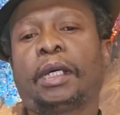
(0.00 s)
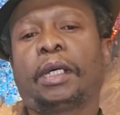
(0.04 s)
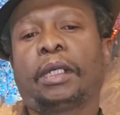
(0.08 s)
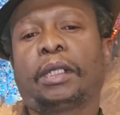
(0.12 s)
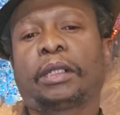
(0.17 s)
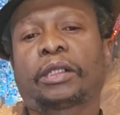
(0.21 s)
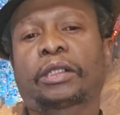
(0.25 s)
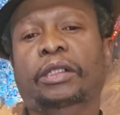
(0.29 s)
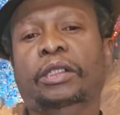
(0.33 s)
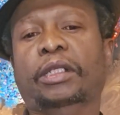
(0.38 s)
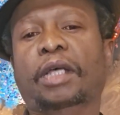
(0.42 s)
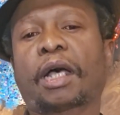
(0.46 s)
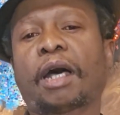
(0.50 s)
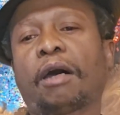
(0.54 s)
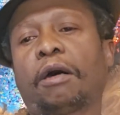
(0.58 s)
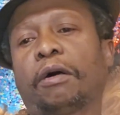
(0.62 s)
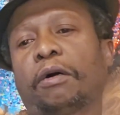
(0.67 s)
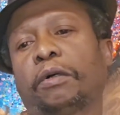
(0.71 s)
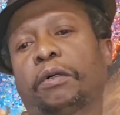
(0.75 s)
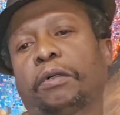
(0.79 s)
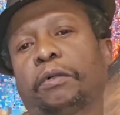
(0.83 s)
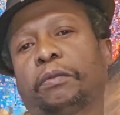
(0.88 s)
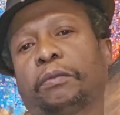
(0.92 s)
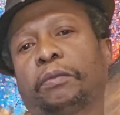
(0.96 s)

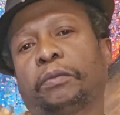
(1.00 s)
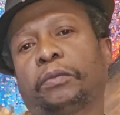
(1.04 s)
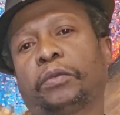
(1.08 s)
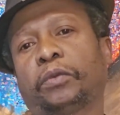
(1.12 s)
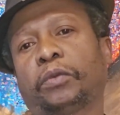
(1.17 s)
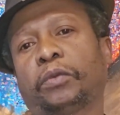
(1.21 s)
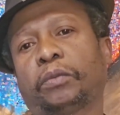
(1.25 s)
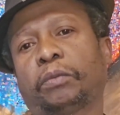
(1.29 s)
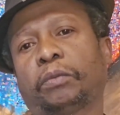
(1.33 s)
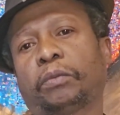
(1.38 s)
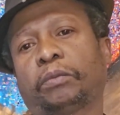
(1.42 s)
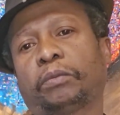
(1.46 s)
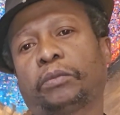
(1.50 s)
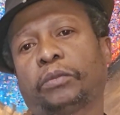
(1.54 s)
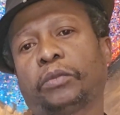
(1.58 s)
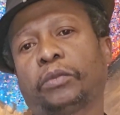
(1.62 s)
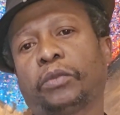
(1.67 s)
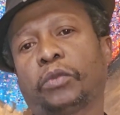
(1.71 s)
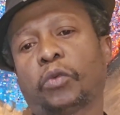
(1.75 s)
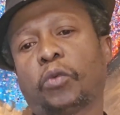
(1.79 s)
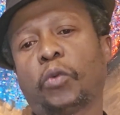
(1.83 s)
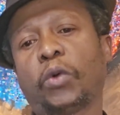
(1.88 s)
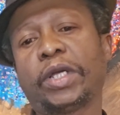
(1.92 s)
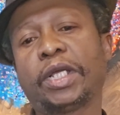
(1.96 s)
So
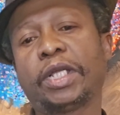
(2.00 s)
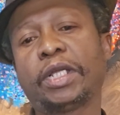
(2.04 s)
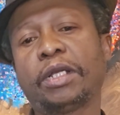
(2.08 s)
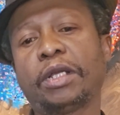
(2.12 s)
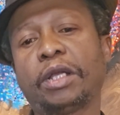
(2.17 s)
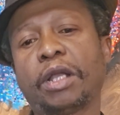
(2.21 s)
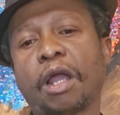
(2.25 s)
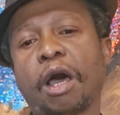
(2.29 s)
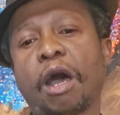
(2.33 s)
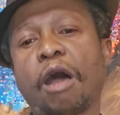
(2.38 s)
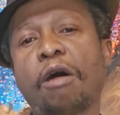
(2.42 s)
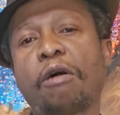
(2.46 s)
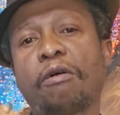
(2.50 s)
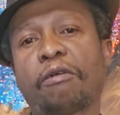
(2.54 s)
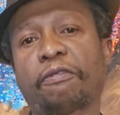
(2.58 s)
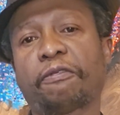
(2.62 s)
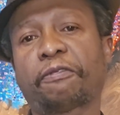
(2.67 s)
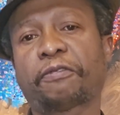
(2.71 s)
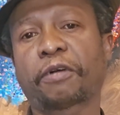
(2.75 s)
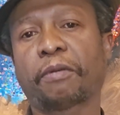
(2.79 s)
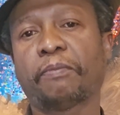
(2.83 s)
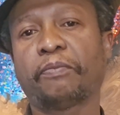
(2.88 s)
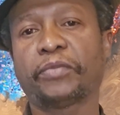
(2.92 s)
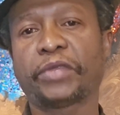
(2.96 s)
we know
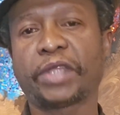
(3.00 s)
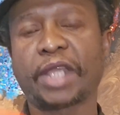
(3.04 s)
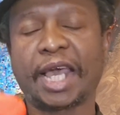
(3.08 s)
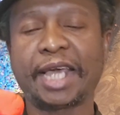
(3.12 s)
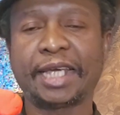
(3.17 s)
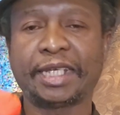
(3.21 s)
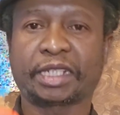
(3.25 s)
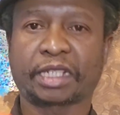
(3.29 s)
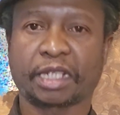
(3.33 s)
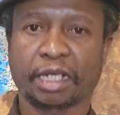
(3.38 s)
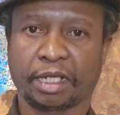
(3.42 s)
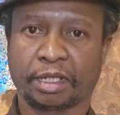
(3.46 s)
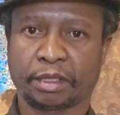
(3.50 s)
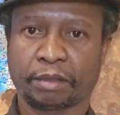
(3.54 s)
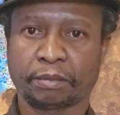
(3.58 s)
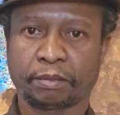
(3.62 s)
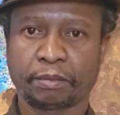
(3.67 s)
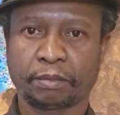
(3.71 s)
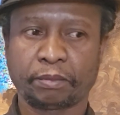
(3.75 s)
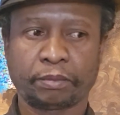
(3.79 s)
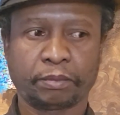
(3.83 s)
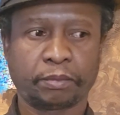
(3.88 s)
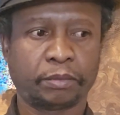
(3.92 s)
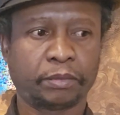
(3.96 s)
from nature
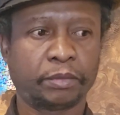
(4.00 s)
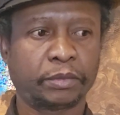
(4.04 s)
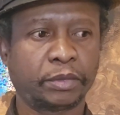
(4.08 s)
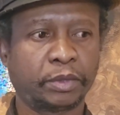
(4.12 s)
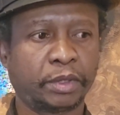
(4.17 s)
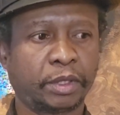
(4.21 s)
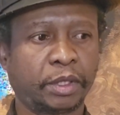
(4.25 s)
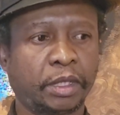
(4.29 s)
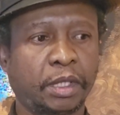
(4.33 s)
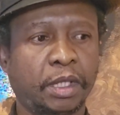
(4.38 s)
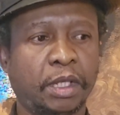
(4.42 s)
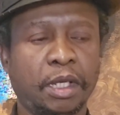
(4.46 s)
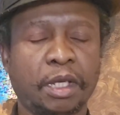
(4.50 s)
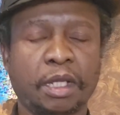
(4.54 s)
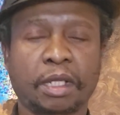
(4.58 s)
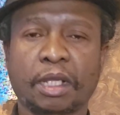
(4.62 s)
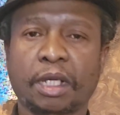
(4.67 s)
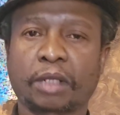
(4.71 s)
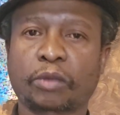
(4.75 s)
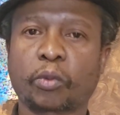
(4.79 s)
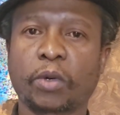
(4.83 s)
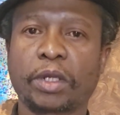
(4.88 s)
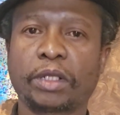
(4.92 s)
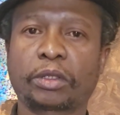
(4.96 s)

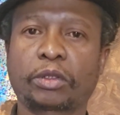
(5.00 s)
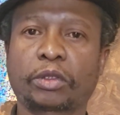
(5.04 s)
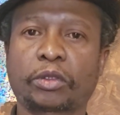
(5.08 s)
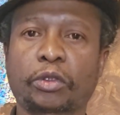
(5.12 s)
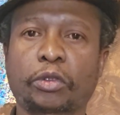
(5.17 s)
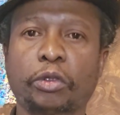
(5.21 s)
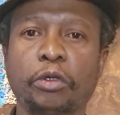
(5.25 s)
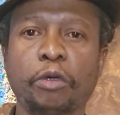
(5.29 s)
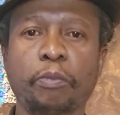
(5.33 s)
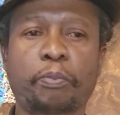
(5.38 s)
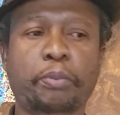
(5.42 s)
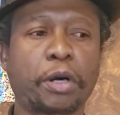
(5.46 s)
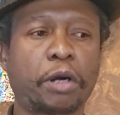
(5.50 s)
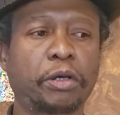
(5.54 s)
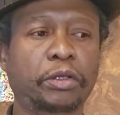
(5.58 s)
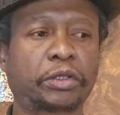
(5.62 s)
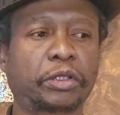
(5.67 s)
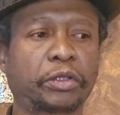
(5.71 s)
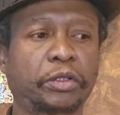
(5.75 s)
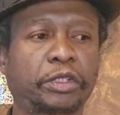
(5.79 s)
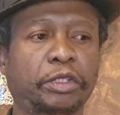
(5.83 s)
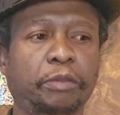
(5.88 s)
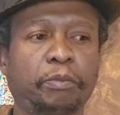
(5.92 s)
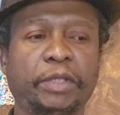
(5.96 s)
that when 2
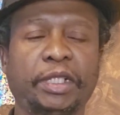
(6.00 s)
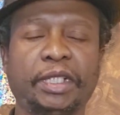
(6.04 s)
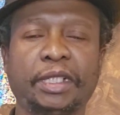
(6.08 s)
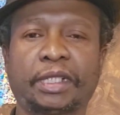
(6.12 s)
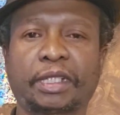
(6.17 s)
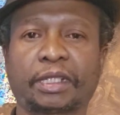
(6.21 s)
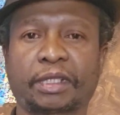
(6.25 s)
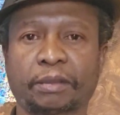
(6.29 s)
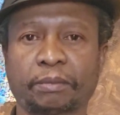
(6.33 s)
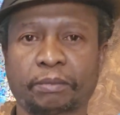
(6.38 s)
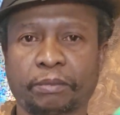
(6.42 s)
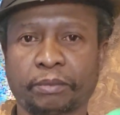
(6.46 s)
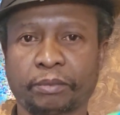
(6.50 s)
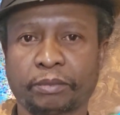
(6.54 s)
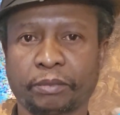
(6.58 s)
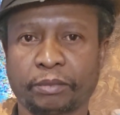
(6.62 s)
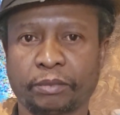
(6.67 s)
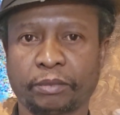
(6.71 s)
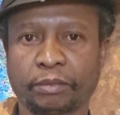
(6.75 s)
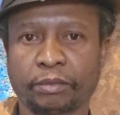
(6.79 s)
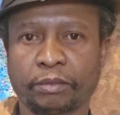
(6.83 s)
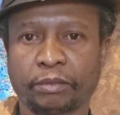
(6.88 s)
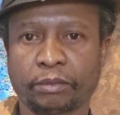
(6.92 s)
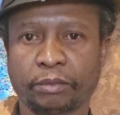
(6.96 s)
protons meet,
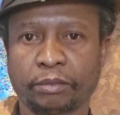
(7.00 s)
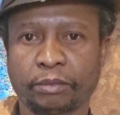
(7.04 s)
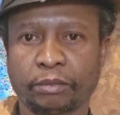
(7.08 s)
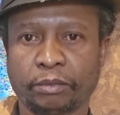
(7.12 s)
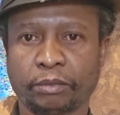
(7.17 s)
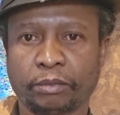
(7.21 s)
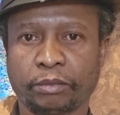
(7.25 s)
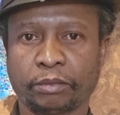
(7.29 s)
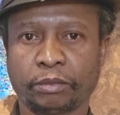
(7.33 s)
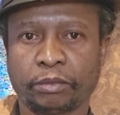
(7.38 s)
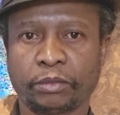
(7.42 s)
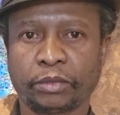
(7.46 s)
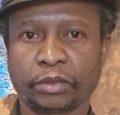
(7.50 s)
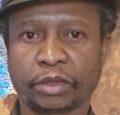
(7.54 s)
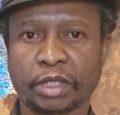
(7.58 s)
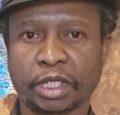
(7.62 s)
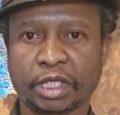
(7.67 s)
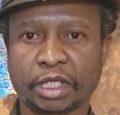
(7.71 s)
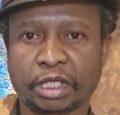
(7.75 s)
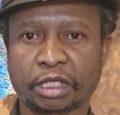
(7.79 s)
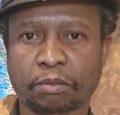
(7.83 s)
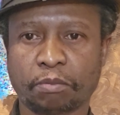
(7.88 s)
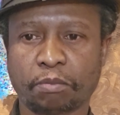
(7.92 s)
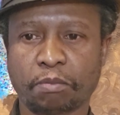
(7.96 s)
they
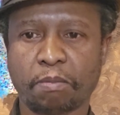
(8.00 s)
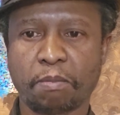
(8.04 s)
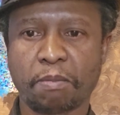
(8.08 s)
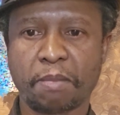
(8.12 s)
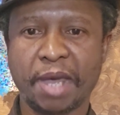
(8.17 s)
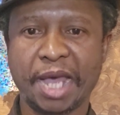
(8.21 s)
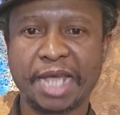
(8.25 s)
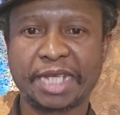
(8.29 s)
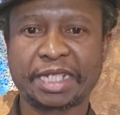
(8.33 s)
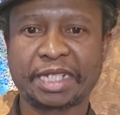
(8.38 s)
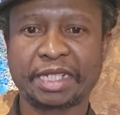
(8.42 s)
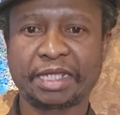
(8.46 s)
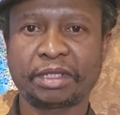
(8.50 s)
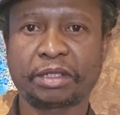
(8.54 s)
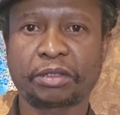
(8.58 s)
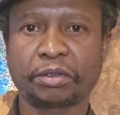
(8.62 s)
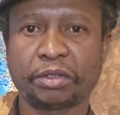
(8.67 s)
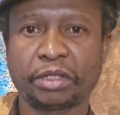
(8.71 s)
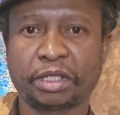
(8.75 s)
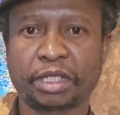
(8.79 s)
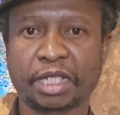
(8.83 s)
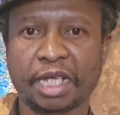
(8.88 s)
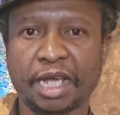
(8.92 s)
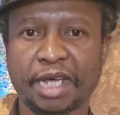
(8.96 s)
smash into
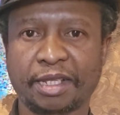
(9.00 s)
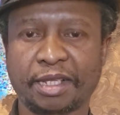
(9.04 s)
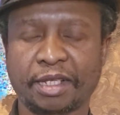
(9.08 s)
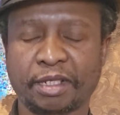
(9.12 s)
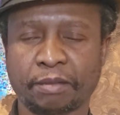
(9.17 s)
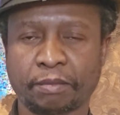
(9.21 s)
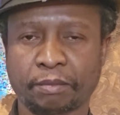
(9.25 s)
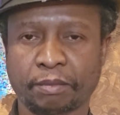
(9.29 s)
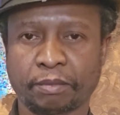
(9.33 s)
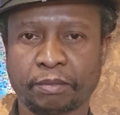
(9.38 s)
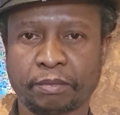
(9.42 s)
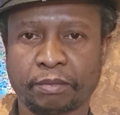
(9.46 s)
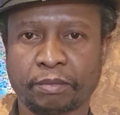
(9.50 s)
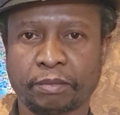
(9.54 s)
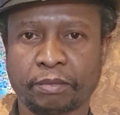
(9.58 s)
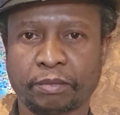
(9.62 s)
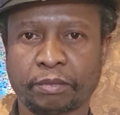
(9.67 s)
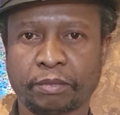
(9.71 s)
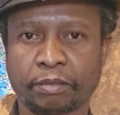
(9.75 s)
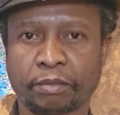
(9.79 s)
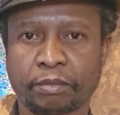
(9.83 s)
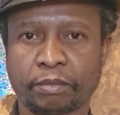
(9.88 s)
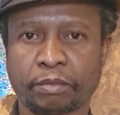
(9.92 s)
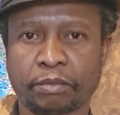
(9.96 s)
each other.
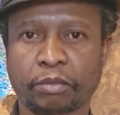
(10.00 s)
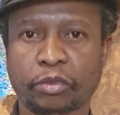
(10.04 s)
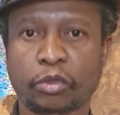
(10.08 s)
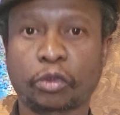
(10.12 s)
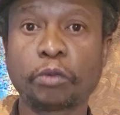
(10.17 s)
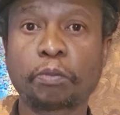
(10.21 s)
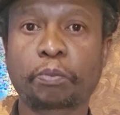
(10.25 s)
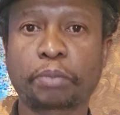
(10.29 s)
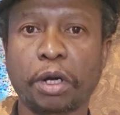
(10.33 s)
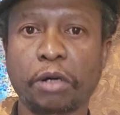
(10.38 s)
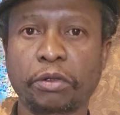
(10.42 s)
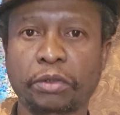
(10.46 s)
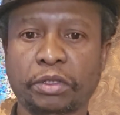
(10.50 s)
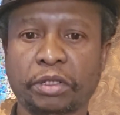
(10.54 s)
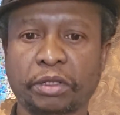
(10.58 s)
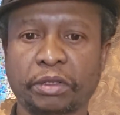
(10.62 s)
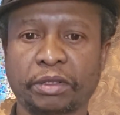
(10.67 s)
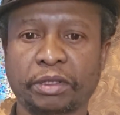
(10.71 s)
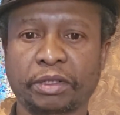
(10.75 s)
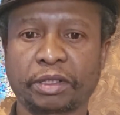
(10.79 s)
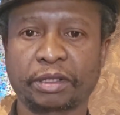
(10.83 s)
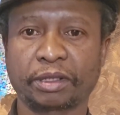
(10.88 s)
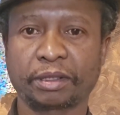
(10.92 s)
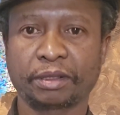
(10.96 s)
2
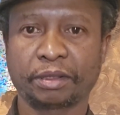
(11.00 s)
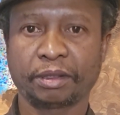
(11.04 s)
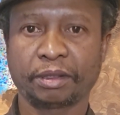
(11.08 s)
protons.